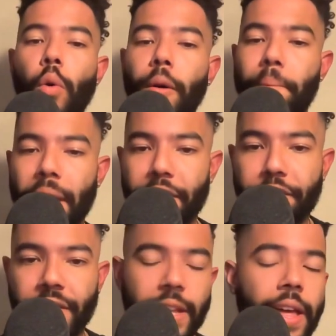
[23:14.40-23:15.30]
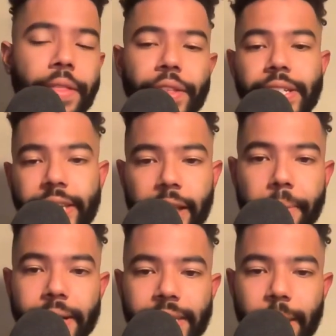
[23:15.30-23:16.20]
would benefit this
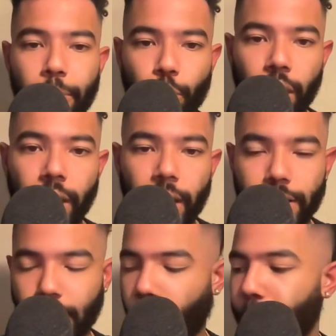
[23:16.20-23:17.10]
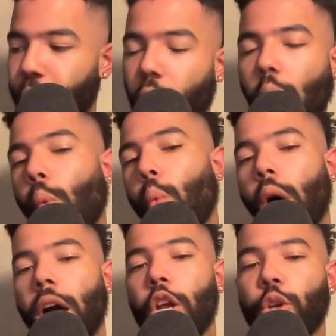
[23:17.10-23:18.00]
D-backs team greatly. So
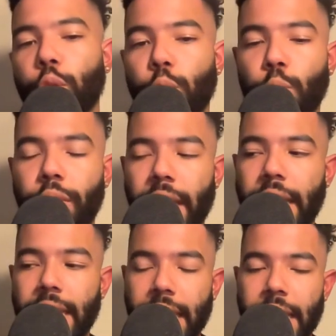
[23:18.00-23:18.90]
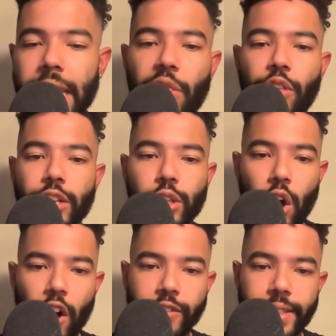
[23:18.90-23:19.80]
what do they need this
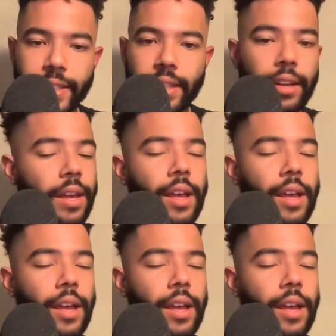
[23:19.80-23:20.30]
offseason?